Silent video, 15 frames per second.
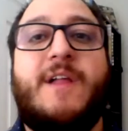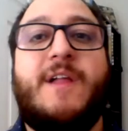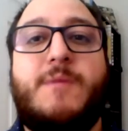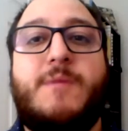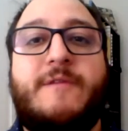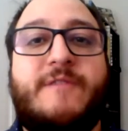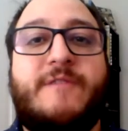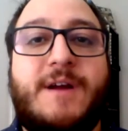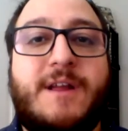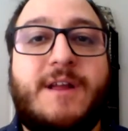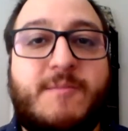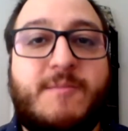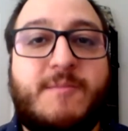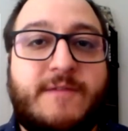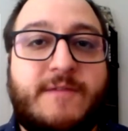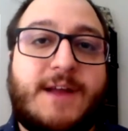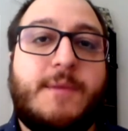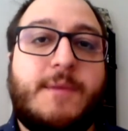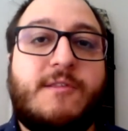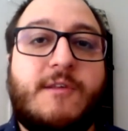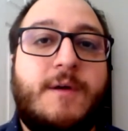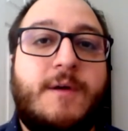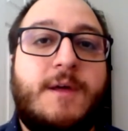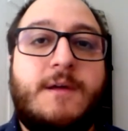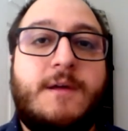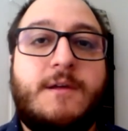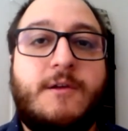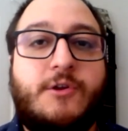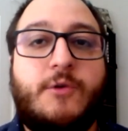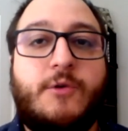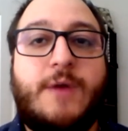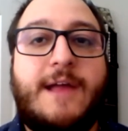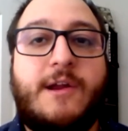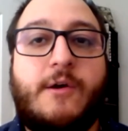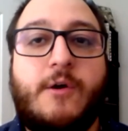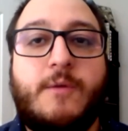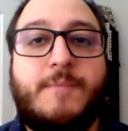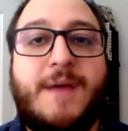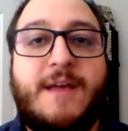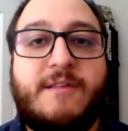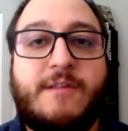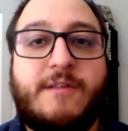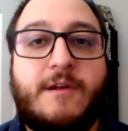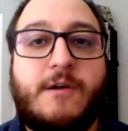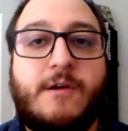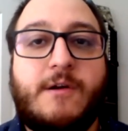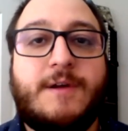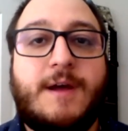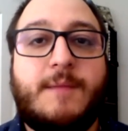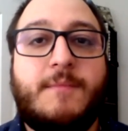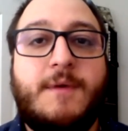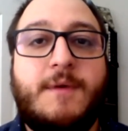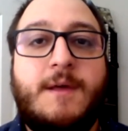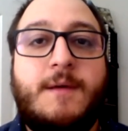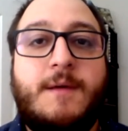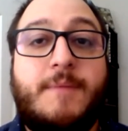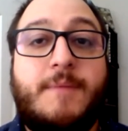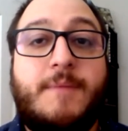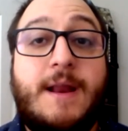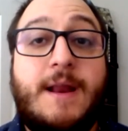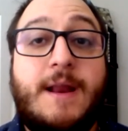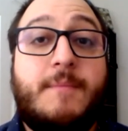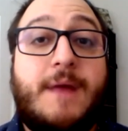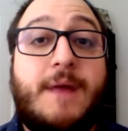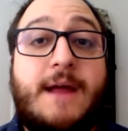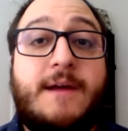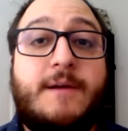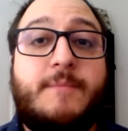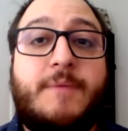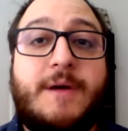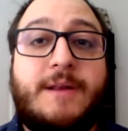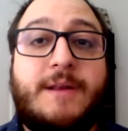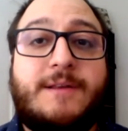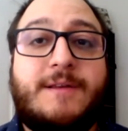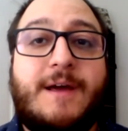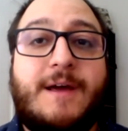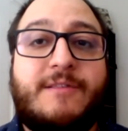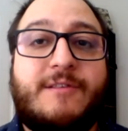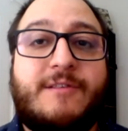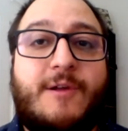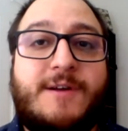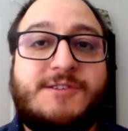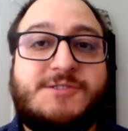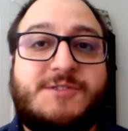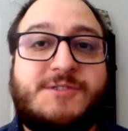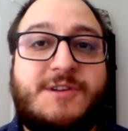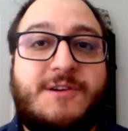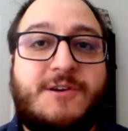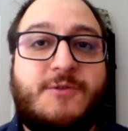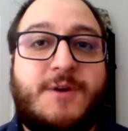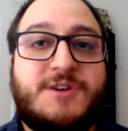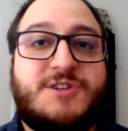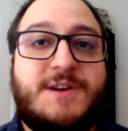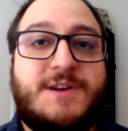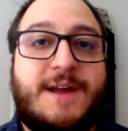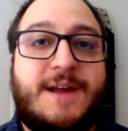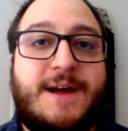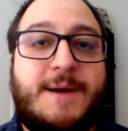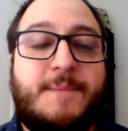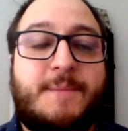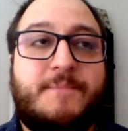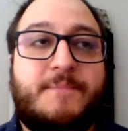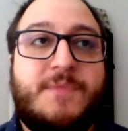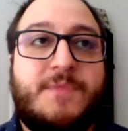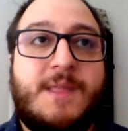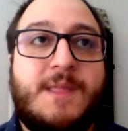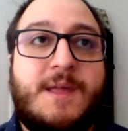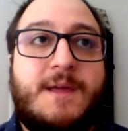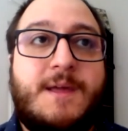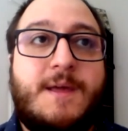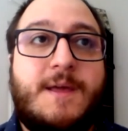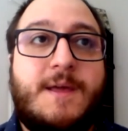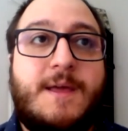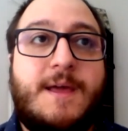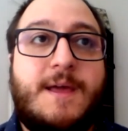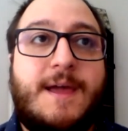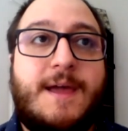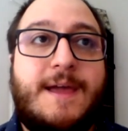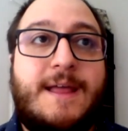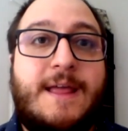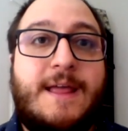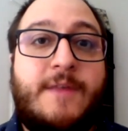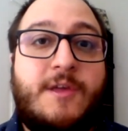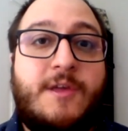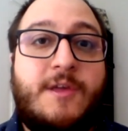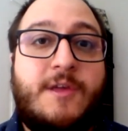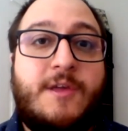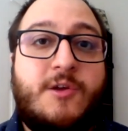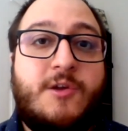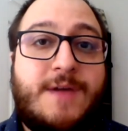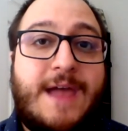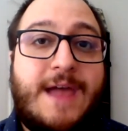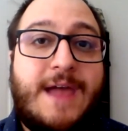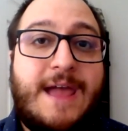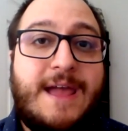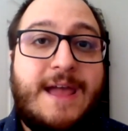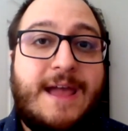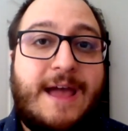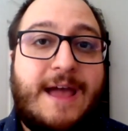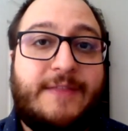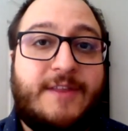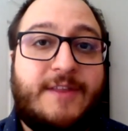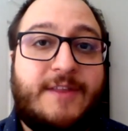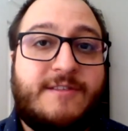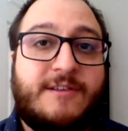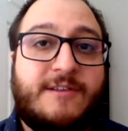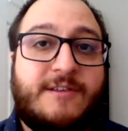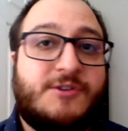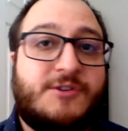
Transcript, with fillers: a specific time, and so you do it at your own pace at your own yeah. time. But well, but I but uh, so long to your question. Um, in the UK, at the institutions I was at,